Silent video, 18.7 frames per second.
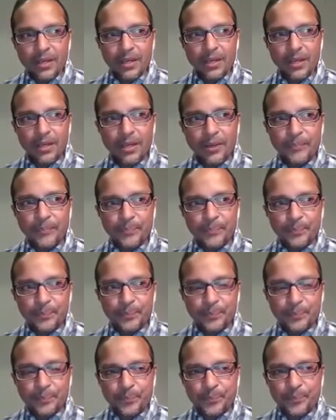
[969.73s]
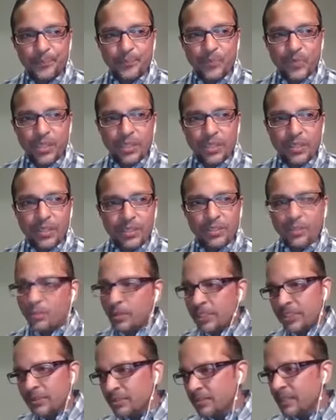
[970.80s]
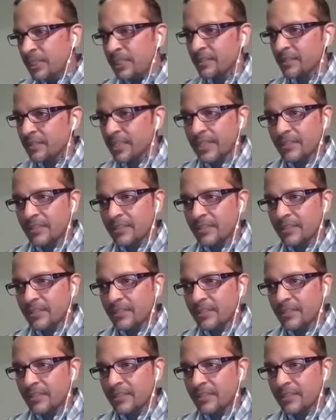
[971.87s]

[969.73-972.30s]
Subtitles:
a year later,